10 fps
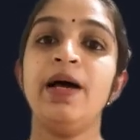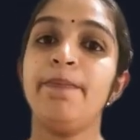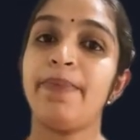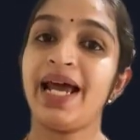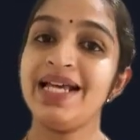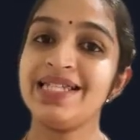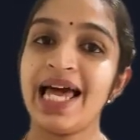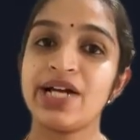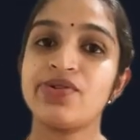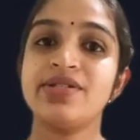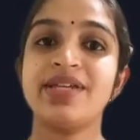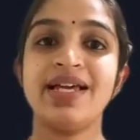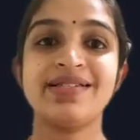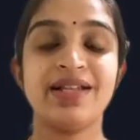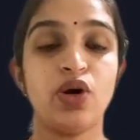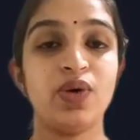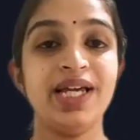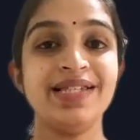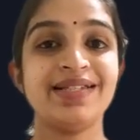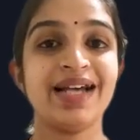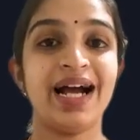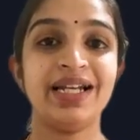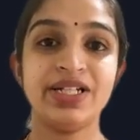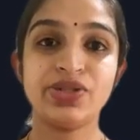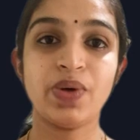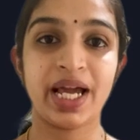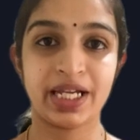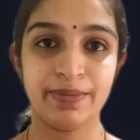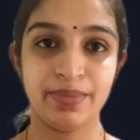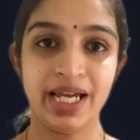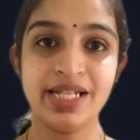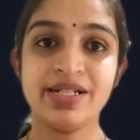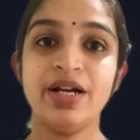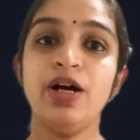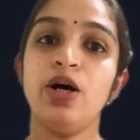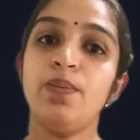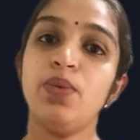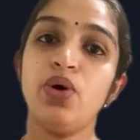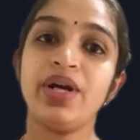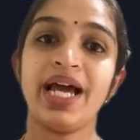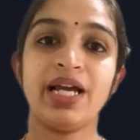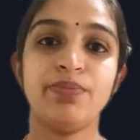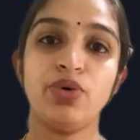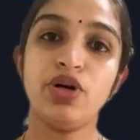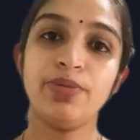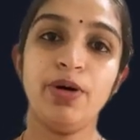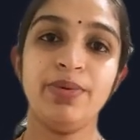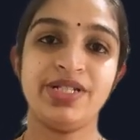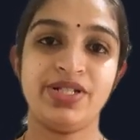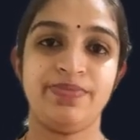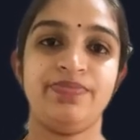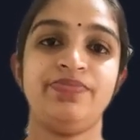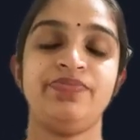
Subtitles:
Price accuracy is slowly starting to accumulate more and more momentum.